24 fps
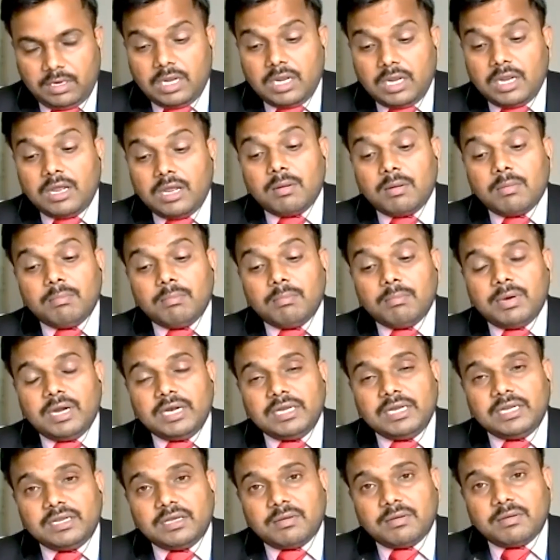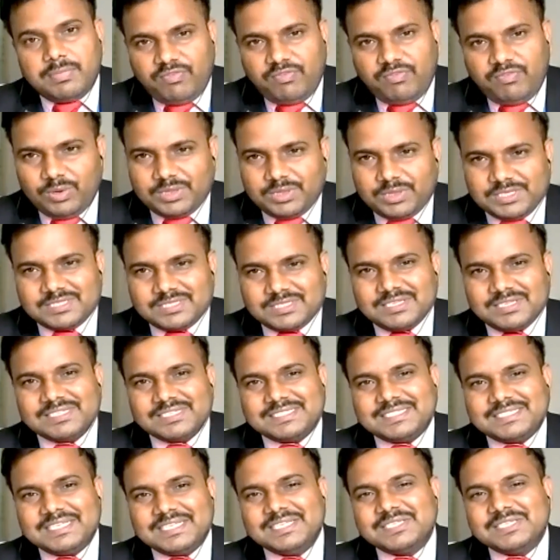But before this,
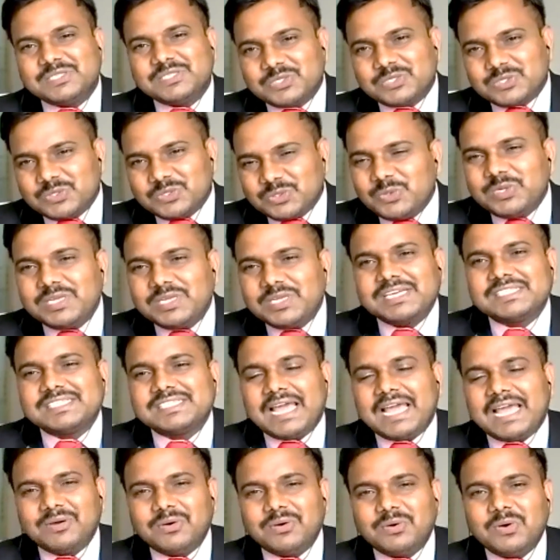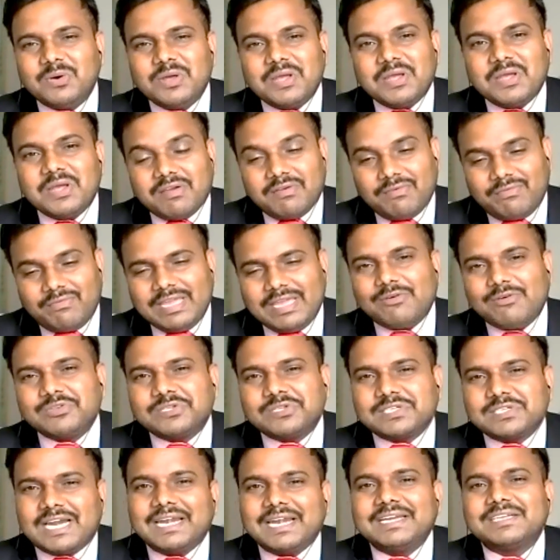since 2 years ago, we have
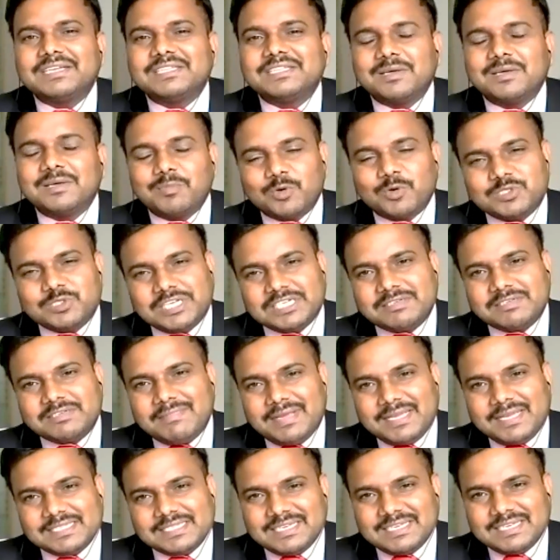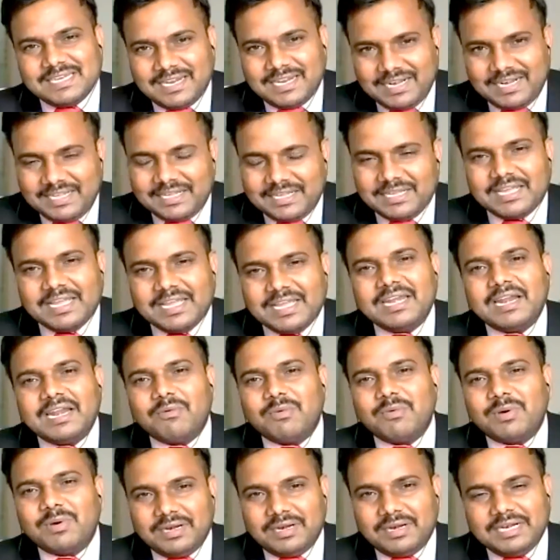started the project-based learning in
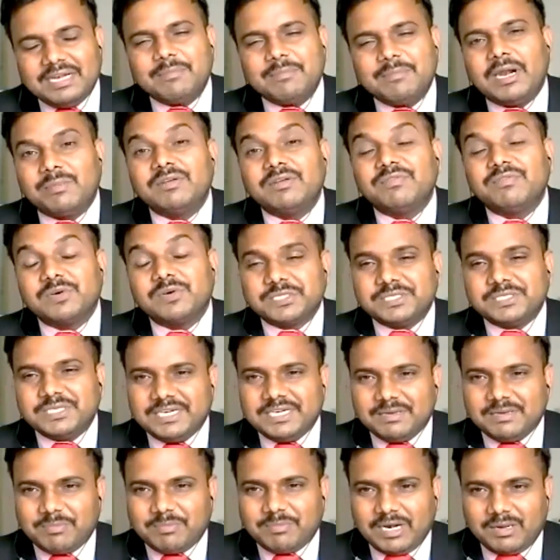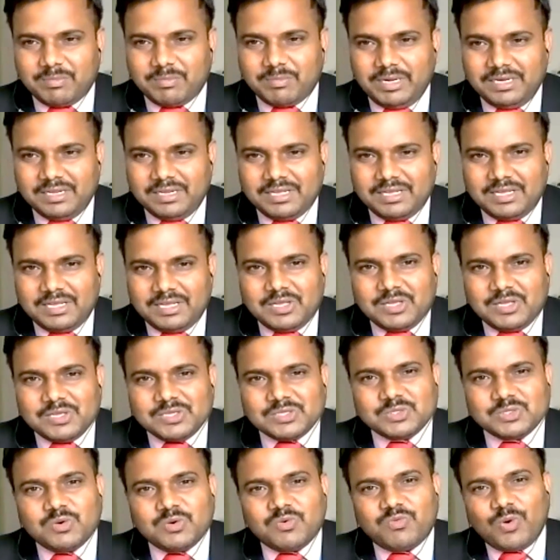our department, first year department. So
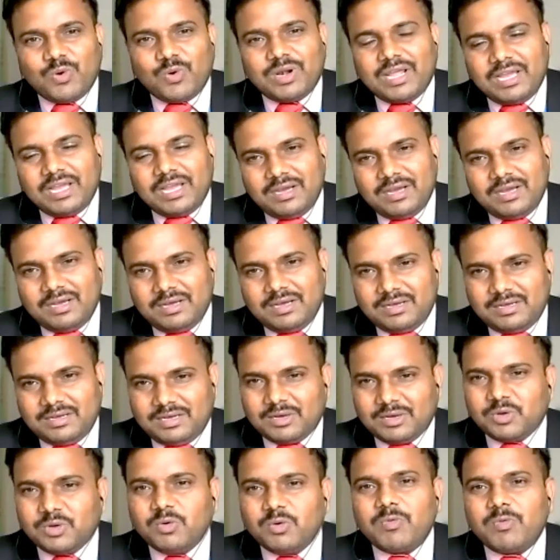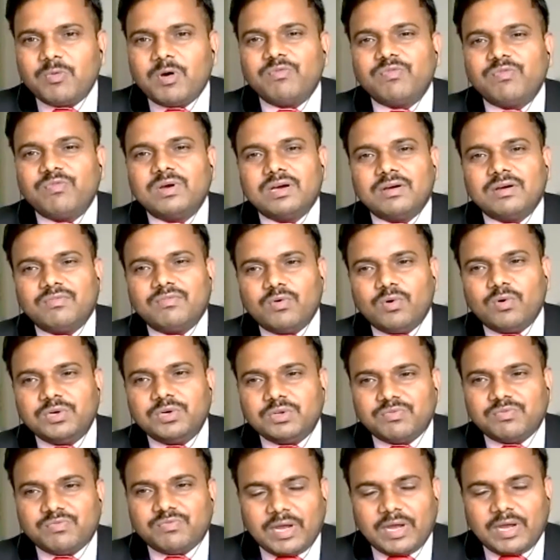for a group of 4 to
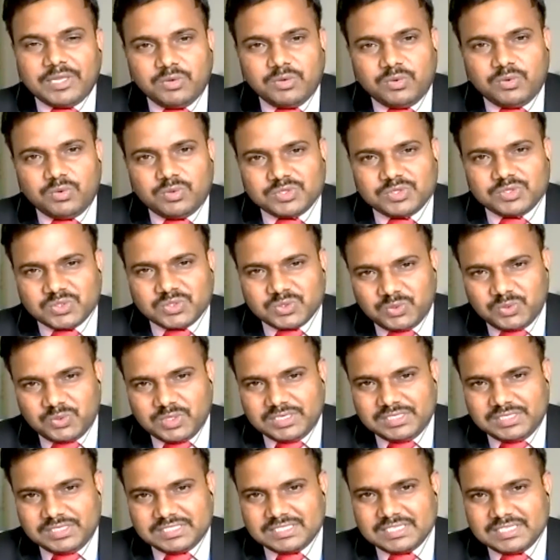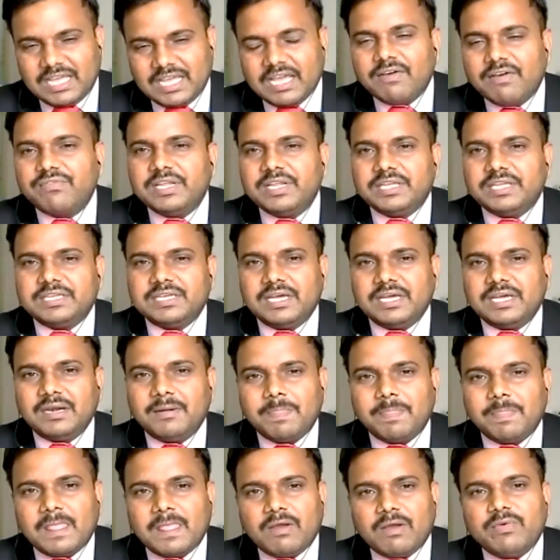5 students every year,
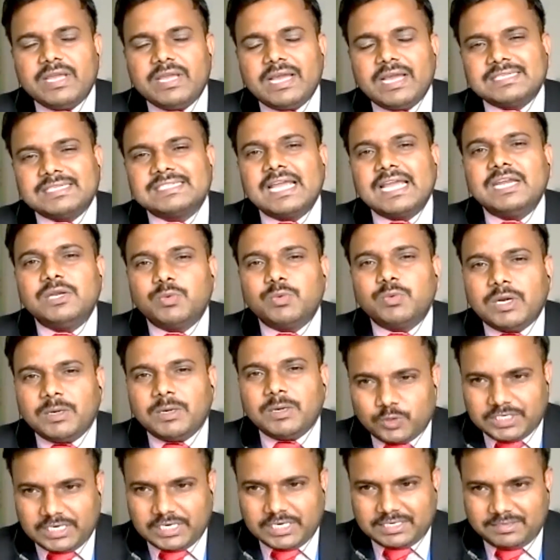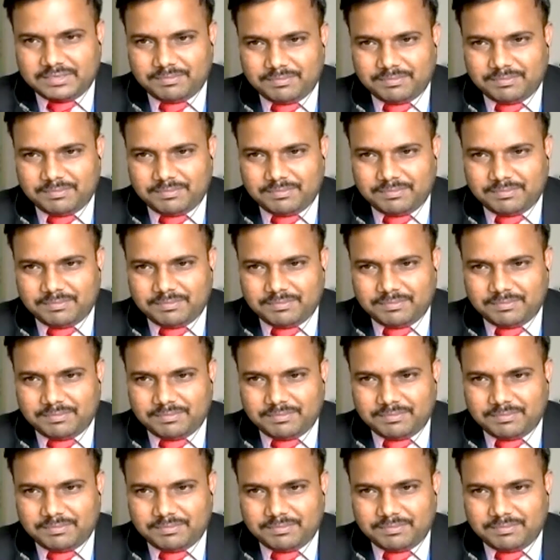we assign one project.